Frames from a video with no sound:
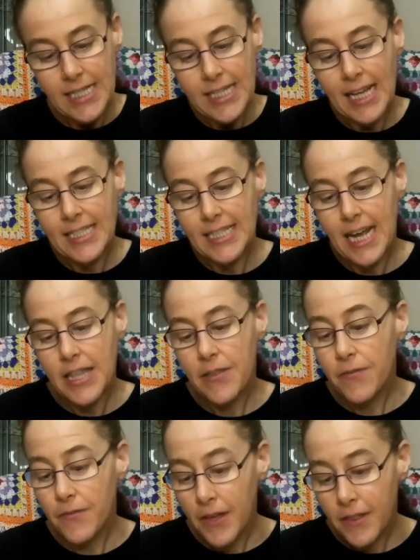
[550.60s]
Saturday
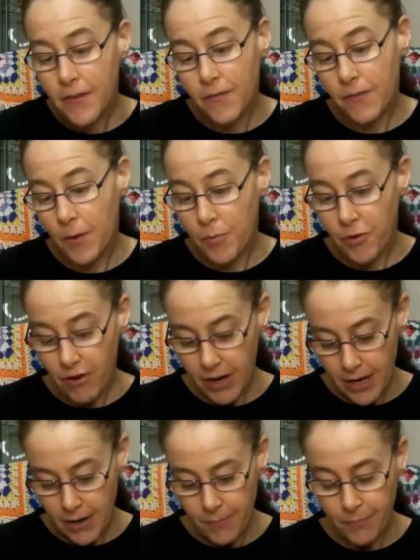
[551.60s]
the 5th of
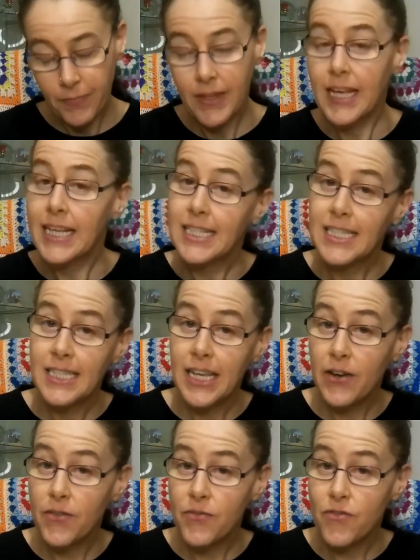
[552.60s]
February,
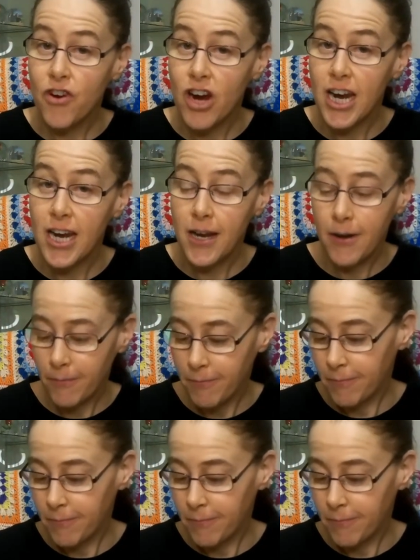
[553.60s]
sin-free.